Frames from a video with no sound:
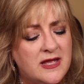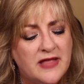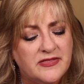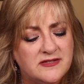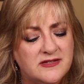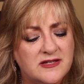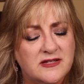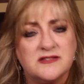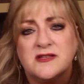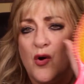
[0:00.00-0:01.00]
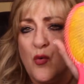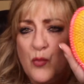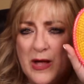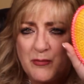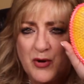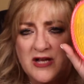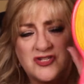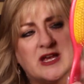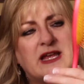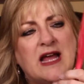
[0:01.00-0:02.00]
And this is Wet
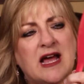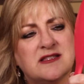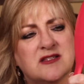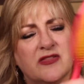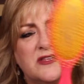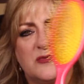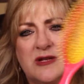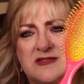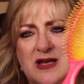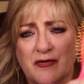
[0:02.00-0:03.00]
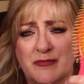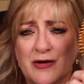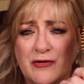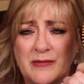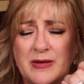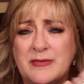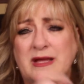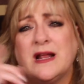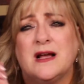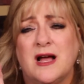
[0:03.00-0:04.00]
Brush. And I saw this when I was out with my grandbaby,
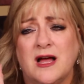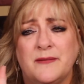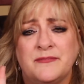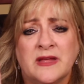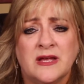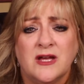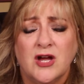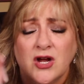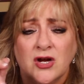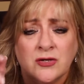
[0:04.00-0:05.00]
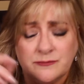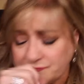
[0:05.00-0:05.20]
and I got her